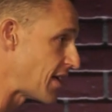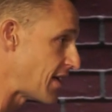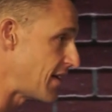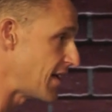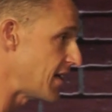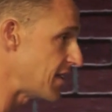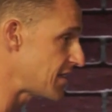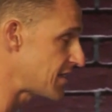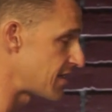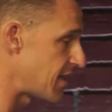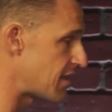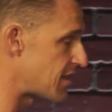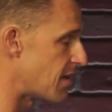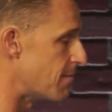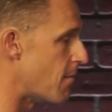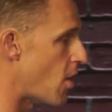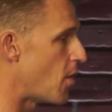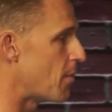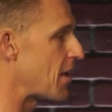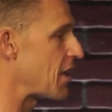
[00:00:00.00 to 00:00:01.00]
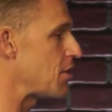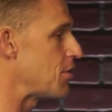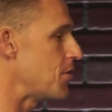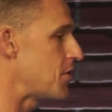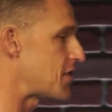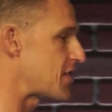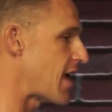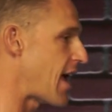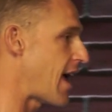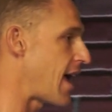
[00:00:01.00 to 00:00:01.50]
this that the moment you
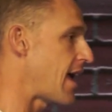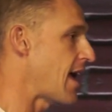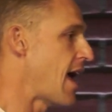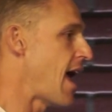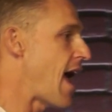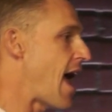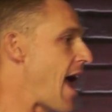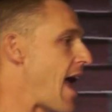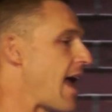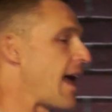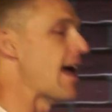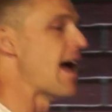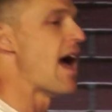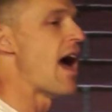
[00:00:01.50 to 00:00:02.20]
say, Hey,